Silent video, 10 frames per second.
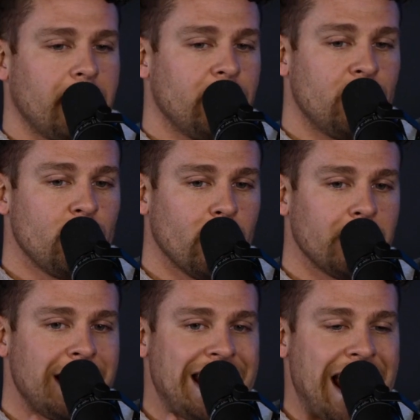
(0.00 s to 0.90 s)
you will
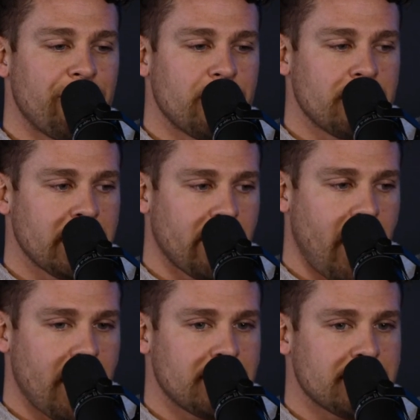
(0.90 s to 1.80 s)
never
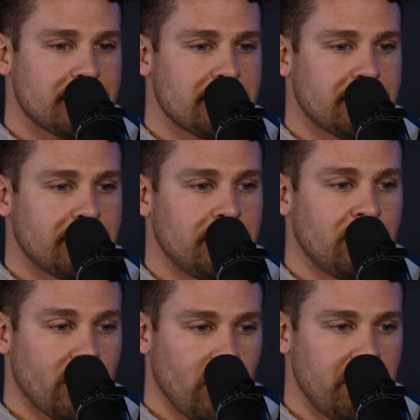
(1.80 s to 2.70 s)
regret
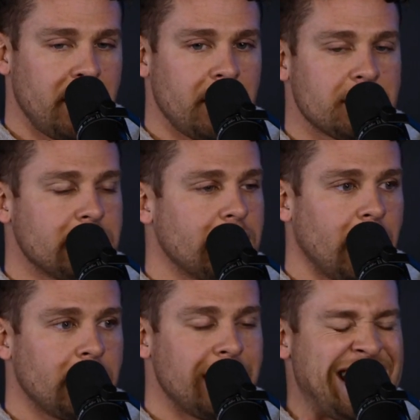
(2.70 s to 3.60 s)
your obedience to
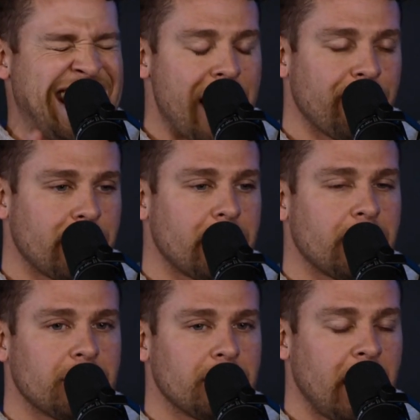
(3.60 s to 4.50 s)
God. Never.
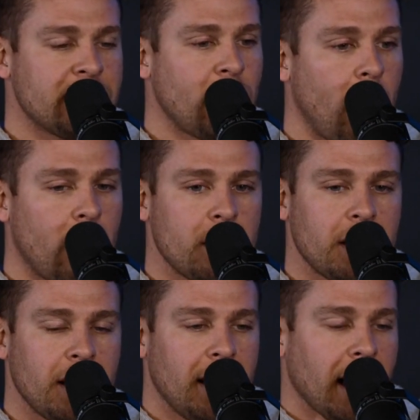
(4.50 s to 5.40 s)
As hard
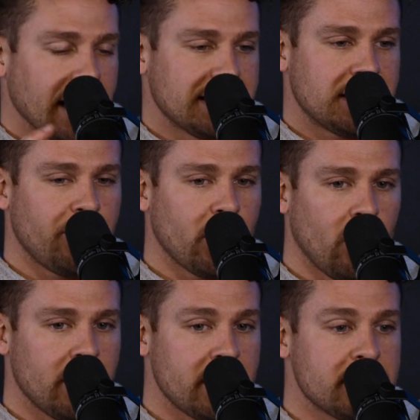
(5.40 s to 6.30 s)
and as
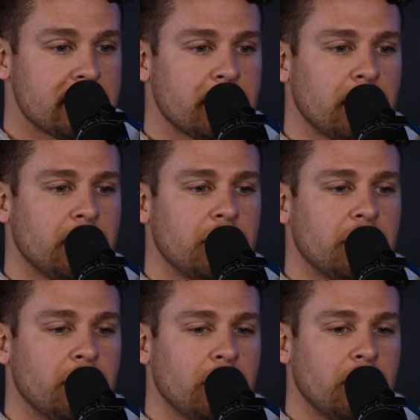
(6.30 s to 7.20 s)
difficult it is,
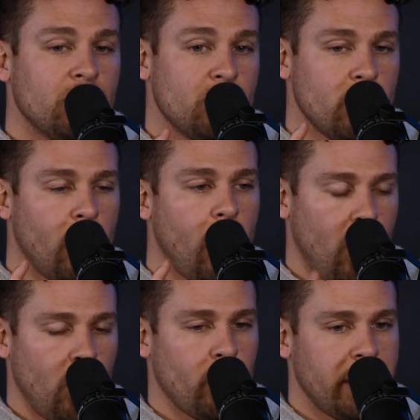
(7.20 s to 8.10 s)
you will
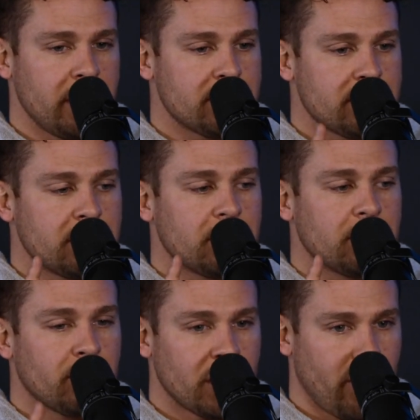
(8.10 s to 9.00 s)
always
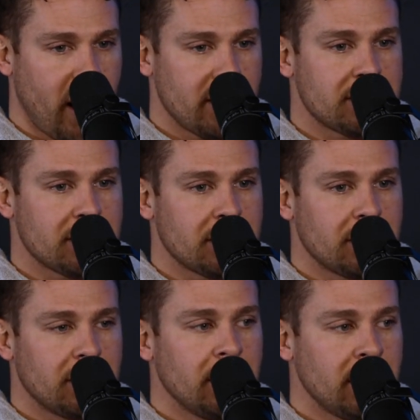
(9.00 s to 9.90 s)
regret
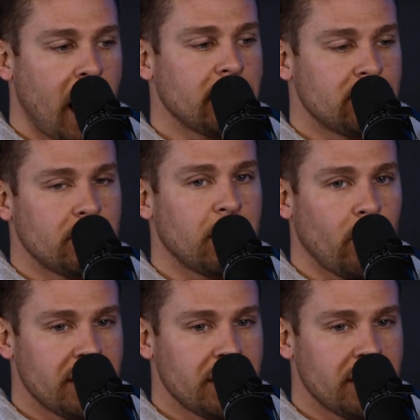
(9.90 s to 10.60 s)
not doing what he